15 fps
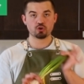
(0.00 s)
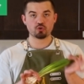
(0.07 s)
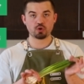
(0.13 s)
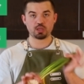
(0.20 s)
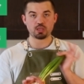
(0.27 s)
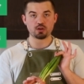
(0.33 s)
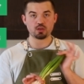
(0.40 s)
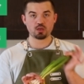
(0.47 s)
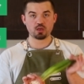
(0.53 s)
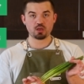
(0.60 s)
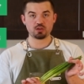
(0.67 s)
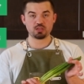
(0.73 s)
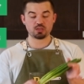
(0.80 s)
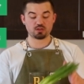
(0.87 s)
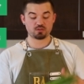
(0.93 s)
green
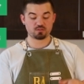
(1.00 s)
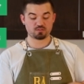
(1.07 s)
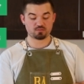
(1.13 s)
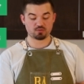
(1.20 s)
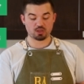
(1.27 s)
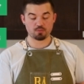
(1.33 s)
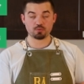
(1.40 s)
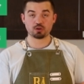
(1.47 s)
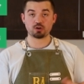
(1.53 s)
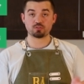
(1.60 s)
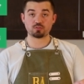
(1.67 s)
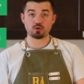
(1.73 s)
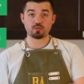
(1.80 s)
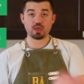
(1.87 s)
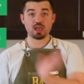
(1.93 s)
onions. And we're going to
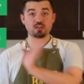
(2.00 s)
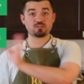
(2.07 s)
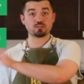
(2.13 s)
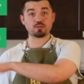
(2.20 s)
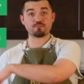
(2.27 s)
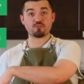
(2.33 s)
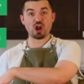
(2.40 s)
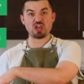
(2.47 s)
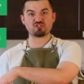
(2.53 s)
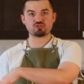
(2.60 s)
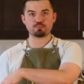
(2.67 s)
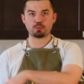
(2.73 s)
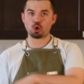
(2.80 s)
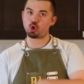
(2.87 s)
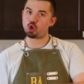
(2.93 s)
throw that into the fresh
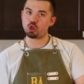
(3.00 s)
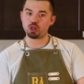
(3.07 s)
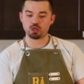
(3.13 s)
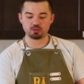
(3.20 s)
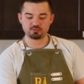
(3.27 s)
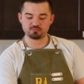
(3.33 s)
bowl.